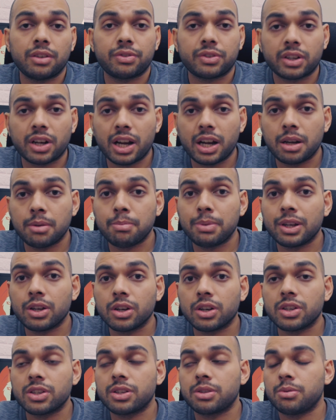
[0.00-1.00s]
I've tried,
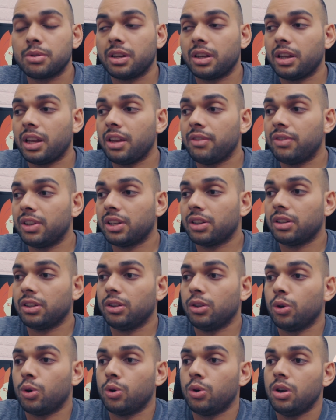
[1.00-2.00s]
because
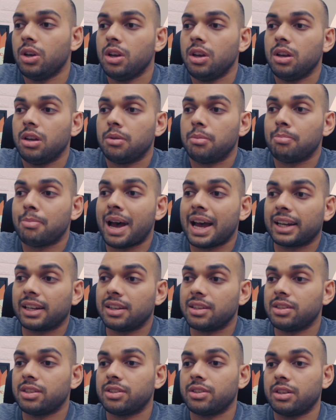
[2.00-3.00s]
even though
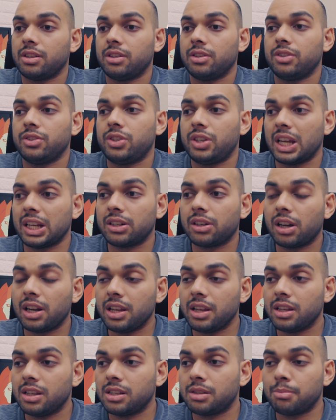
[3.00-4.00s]
bagless
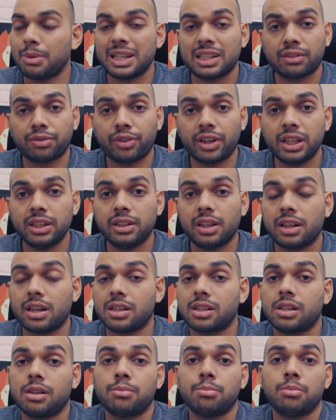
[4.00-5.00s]
generally is mess free, there
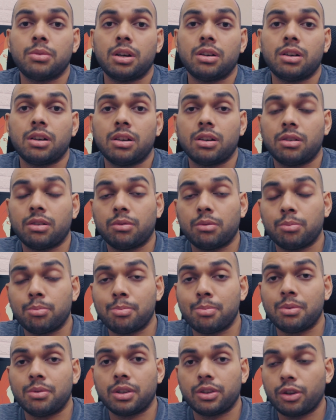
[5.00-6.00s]
are
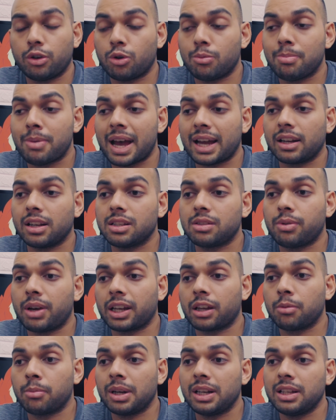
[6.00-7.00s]
some you know, bagless
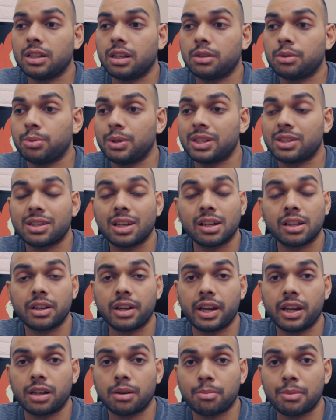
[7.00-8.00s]
vacuum cleaners which still
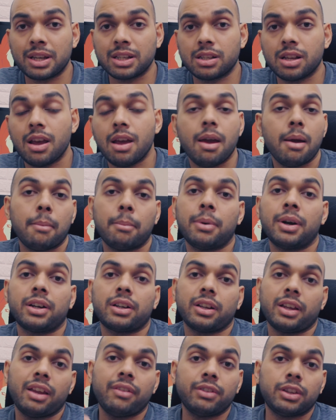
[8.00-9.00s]
create a mess,
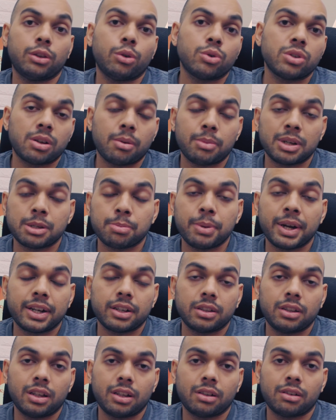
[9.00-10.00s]
but even those are much
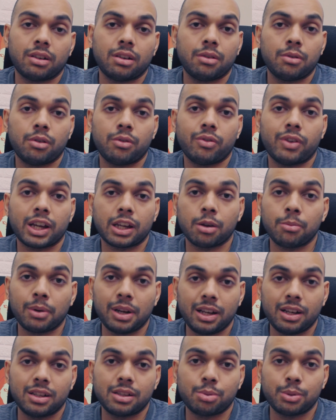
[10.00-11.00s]
better than vacuum
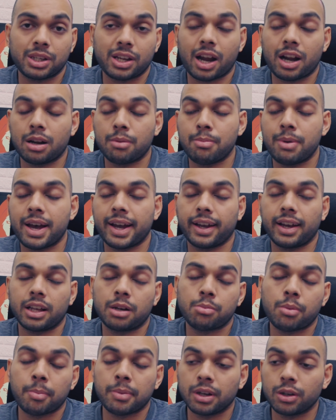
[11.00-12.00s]
cleaners which had a bag. I
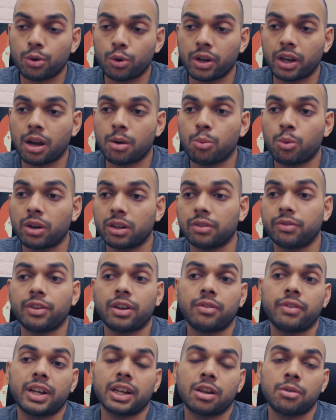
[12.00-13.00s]
remember growing up, one of
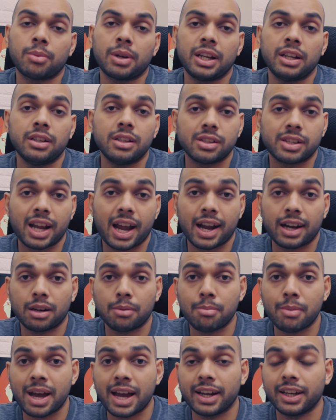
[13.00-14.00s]
our vacuum cleaners had
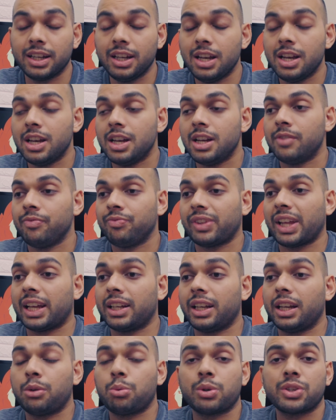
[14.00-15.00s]
a bag,
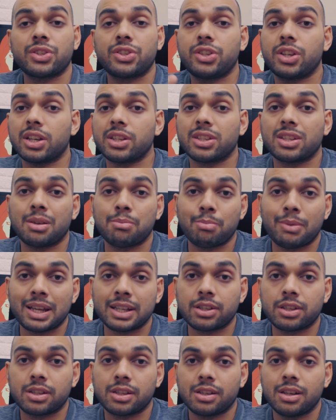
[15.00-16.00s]
and it was just a
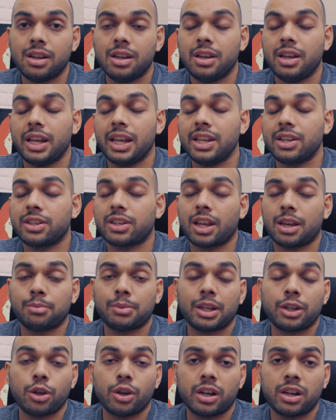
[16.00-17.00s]
mess each
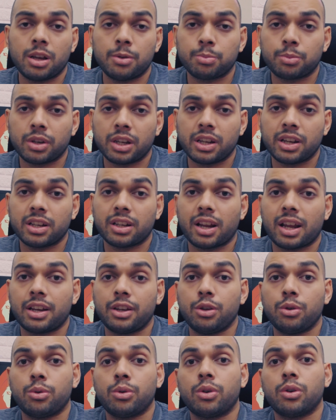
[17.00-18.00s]
time that you had to empty it,
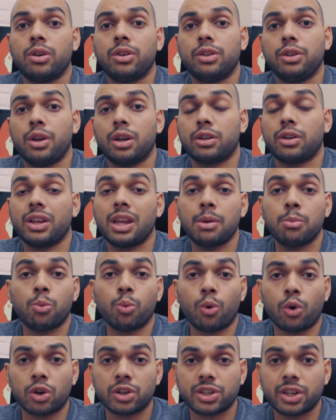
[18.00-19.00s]
and you had to keep
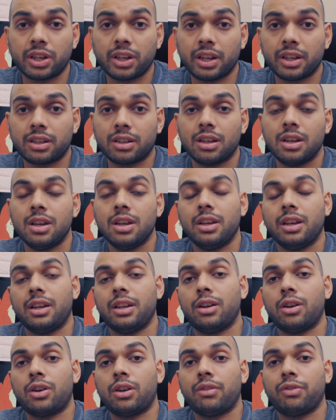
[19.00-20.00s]
washing it
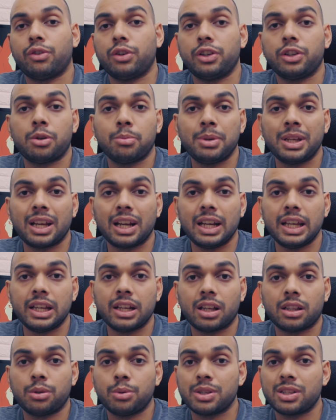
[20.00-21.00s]
in order for it to be
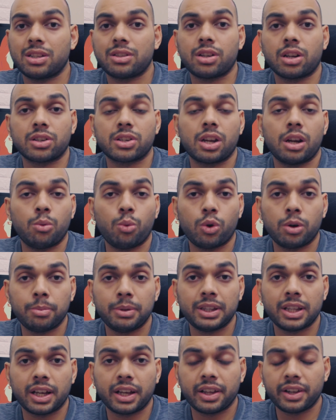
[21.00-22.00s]
clean, otherwise the suction won't
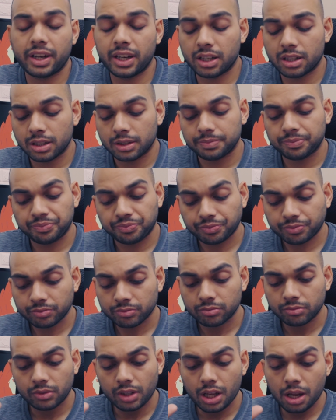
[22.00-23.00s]
be that great.
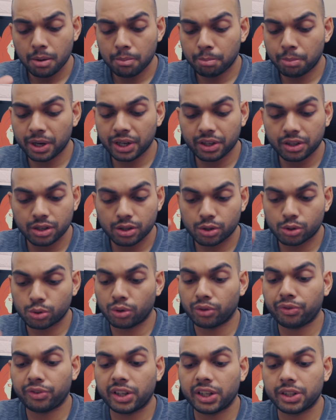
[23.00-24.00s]
But
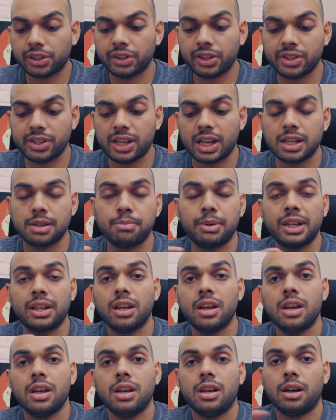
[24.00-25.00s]
so far this has been
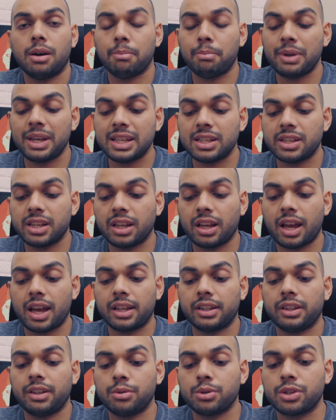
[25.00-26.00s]
amazing,
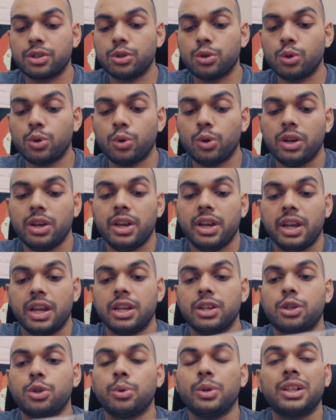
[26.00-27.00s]
and there was no
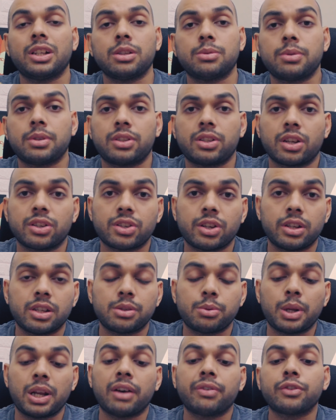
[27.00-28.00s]
issue in terms of suction
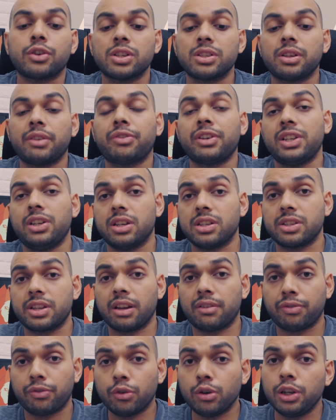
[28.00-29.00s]
as well. Of course, if it does
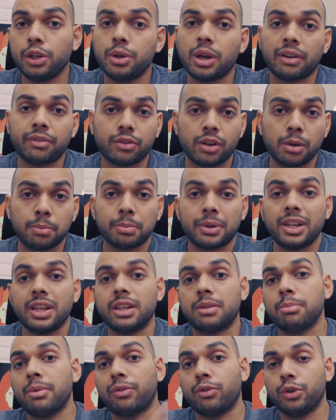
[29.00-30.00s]
get full, you have to
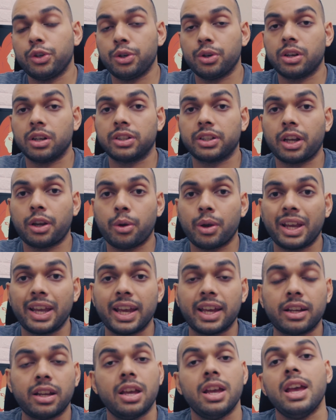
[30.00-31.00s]
empty it before you continue
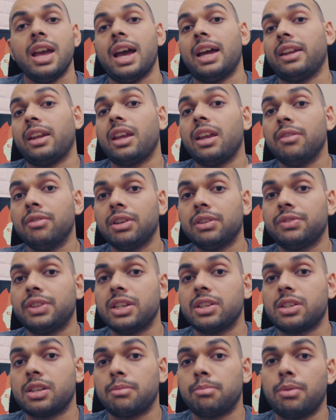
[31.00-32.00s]
again, and even if
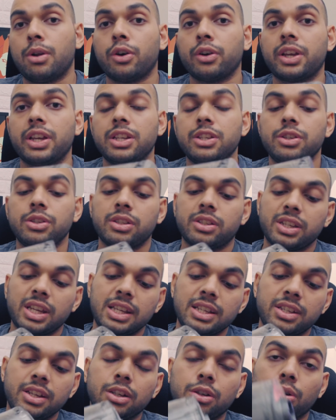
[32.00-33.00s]
there's some blockage, it's
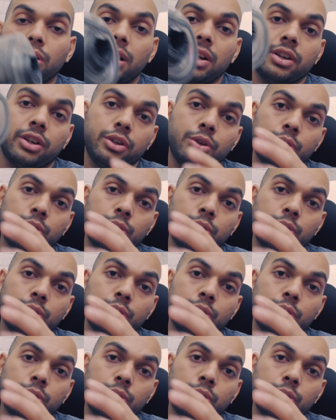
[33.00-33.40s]
easy to clear.